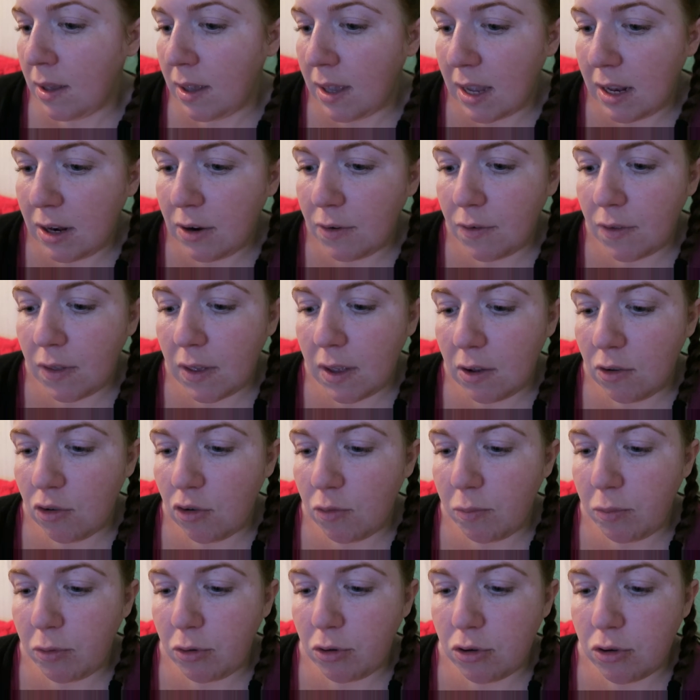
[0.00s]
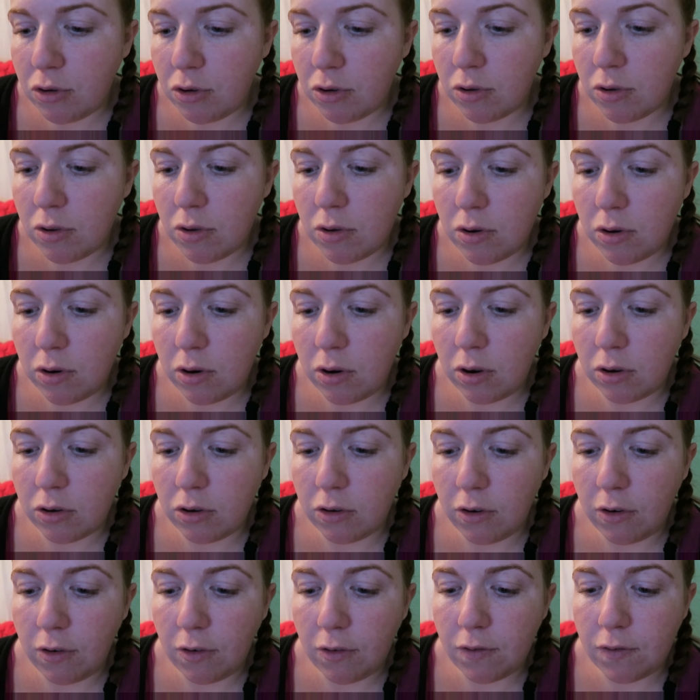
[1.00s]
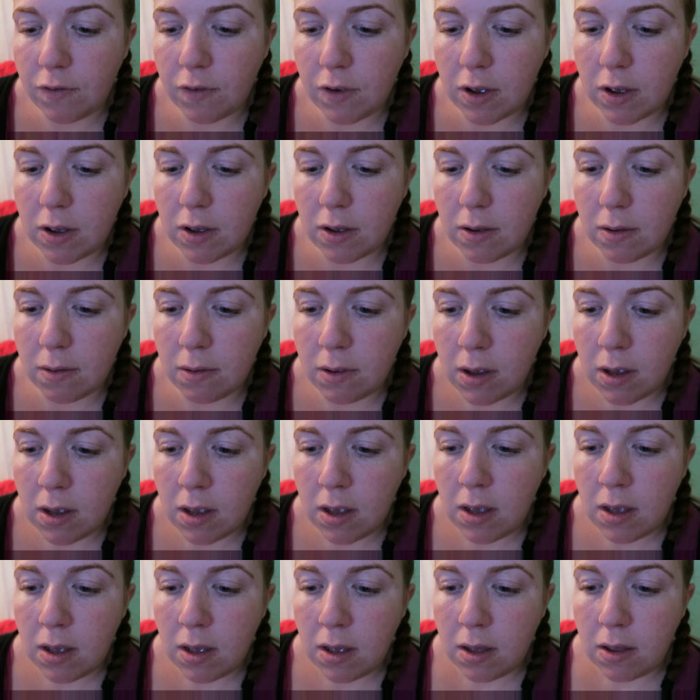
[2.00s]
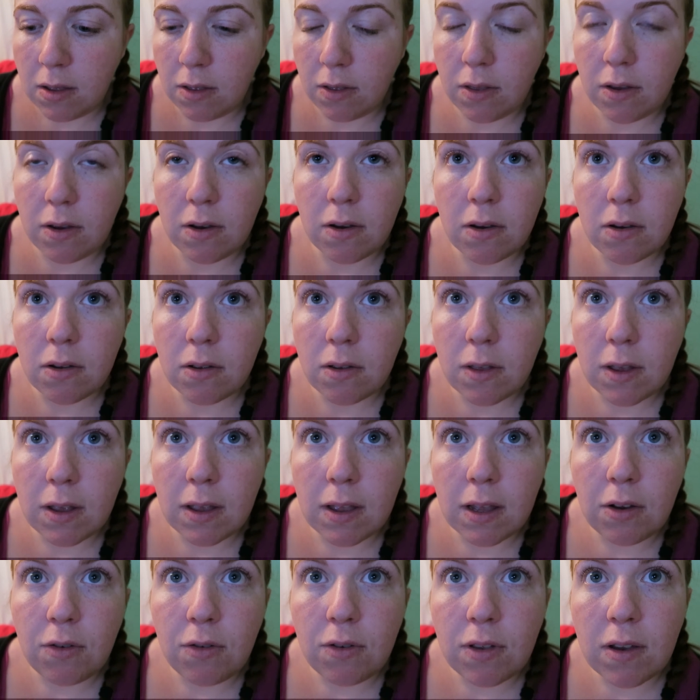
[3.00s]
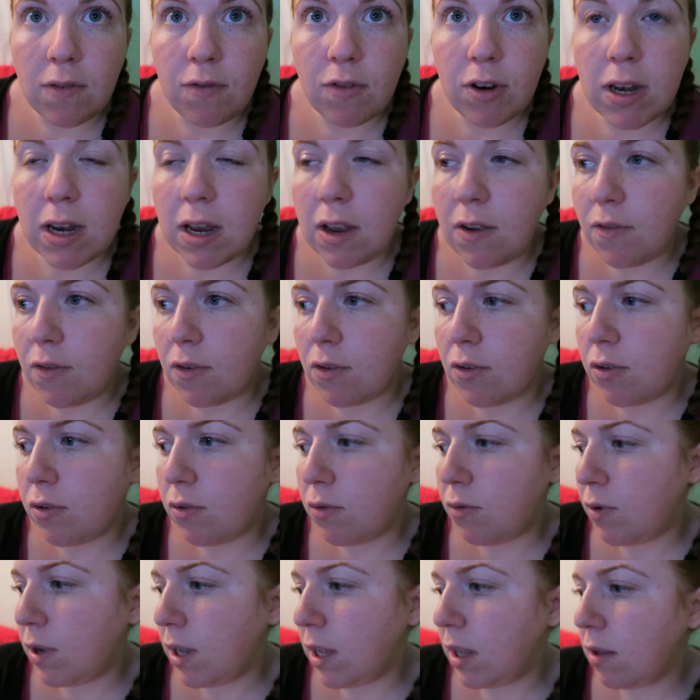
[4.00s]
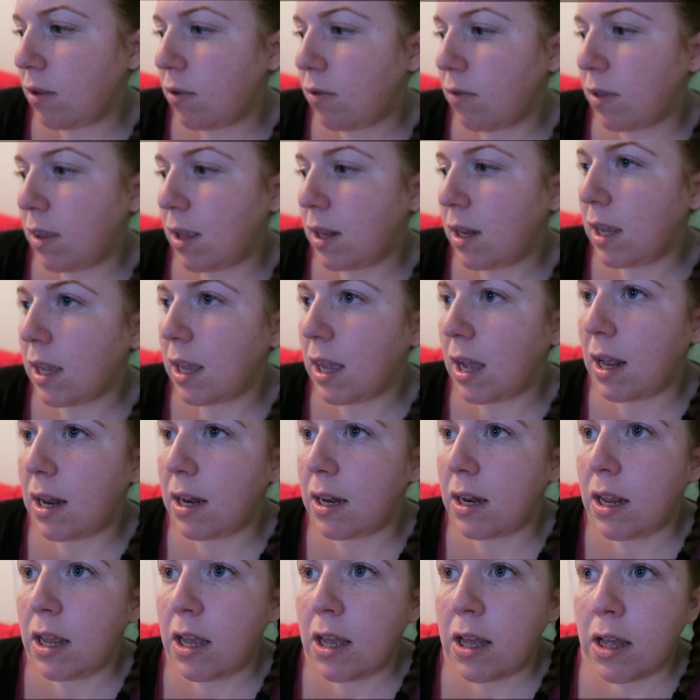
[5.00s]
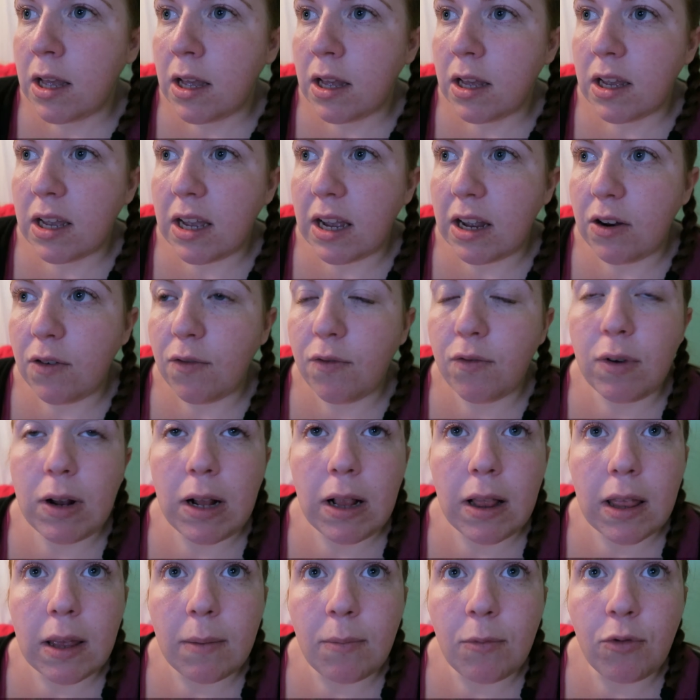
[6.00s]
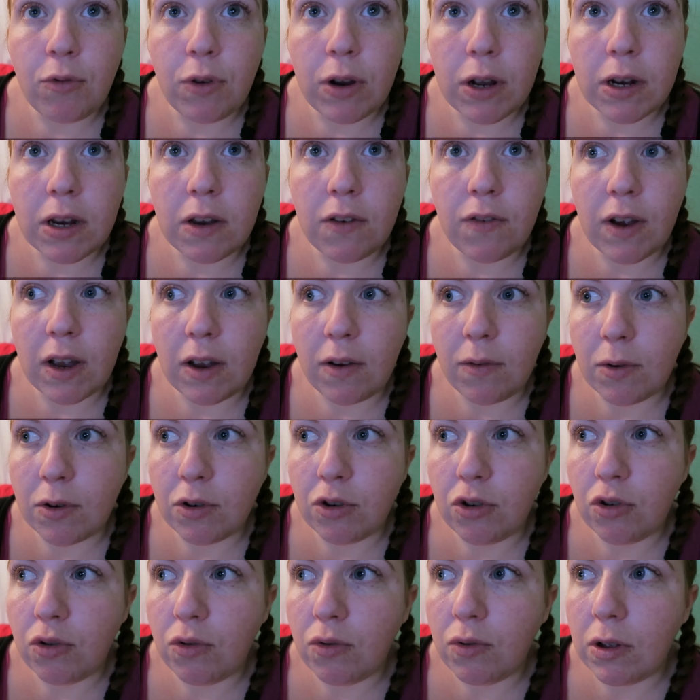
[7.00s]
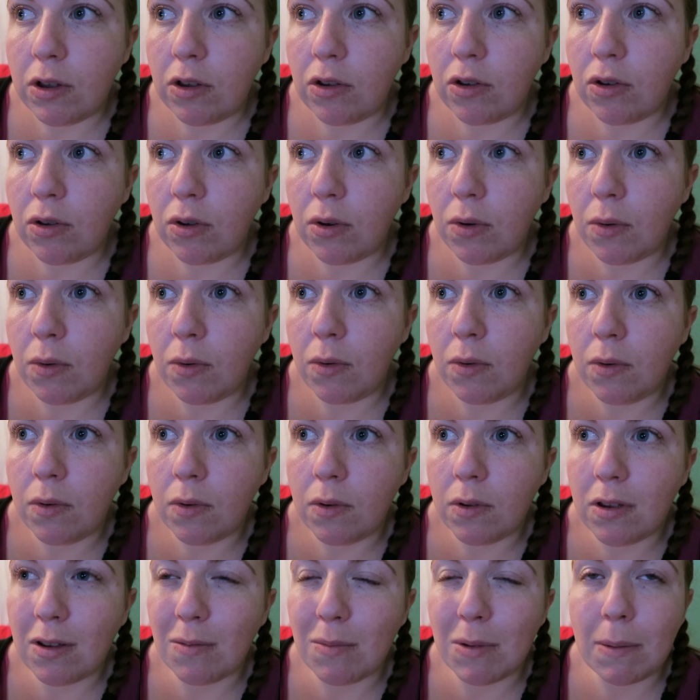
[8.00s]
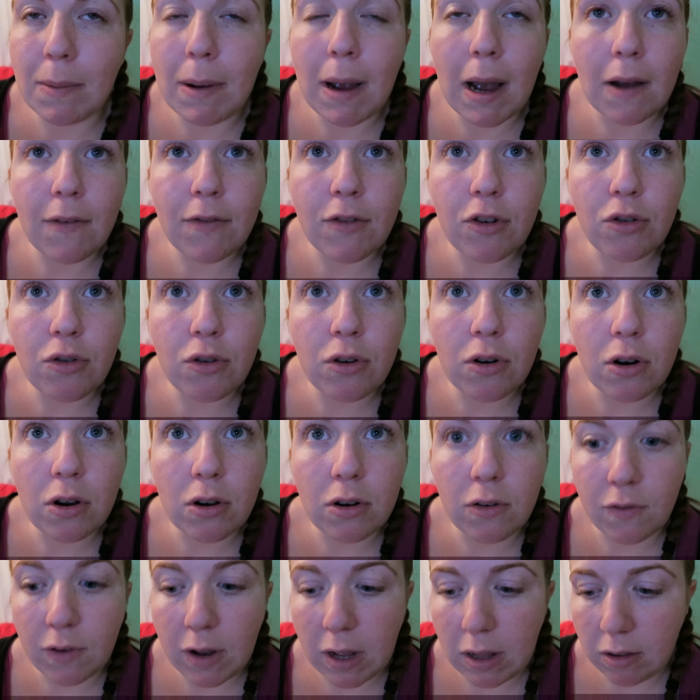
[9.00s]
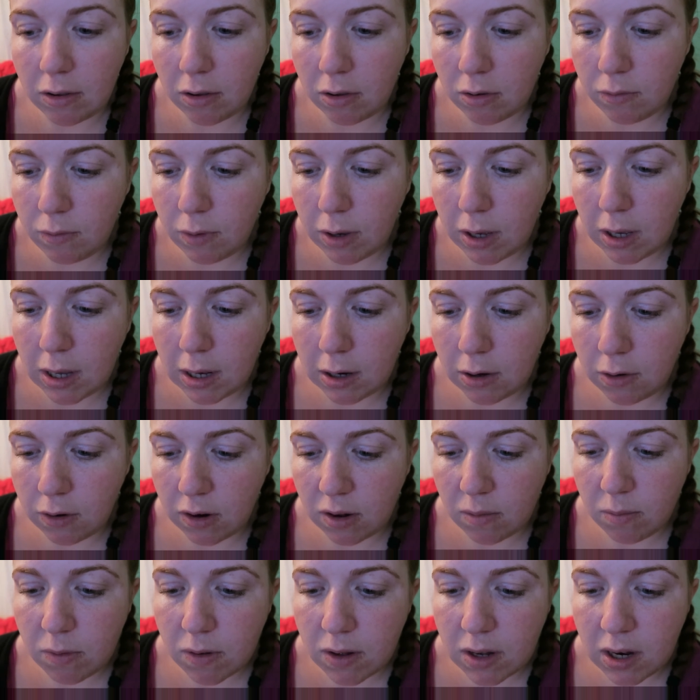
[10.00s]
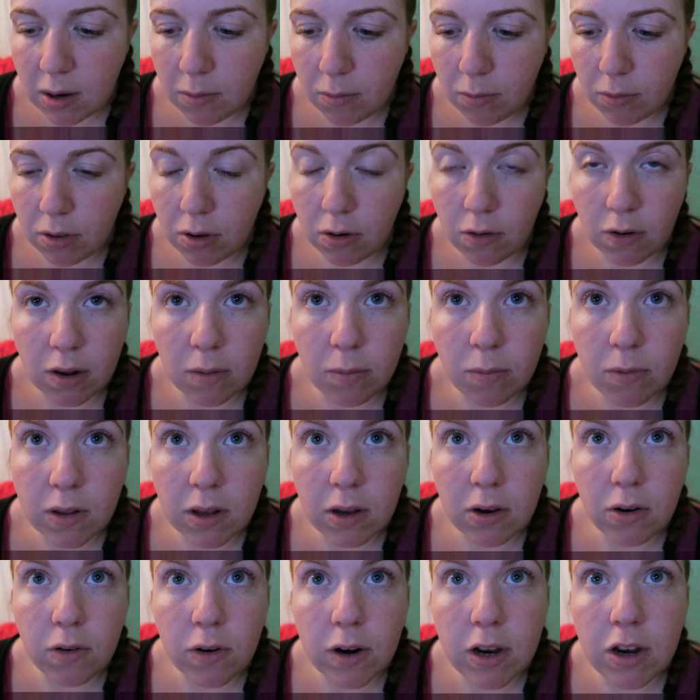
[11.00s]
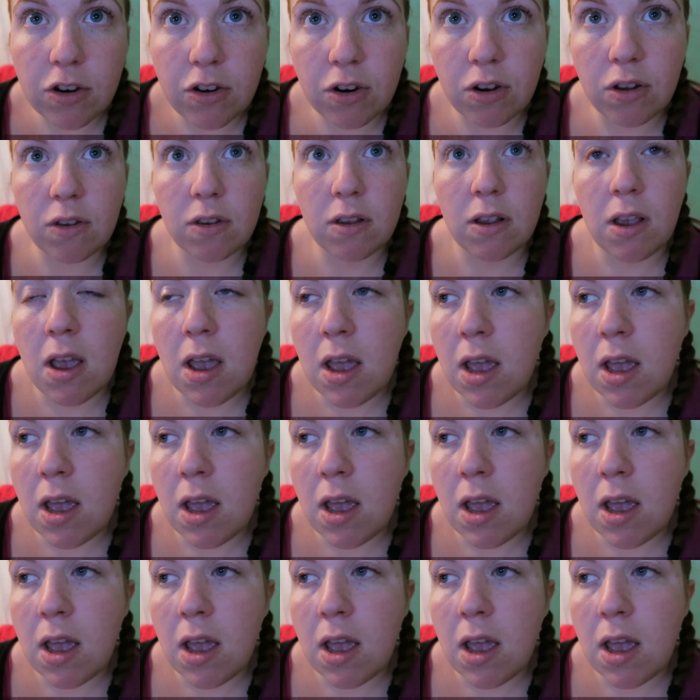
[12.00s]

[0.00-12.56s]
of thing to put a lot of the things I use every day for sewing, so then I can kind of wheel them around if I want to go and sew. Sometimes I have to do a lot of hand sewing at Christmas time with the Christmas decorations,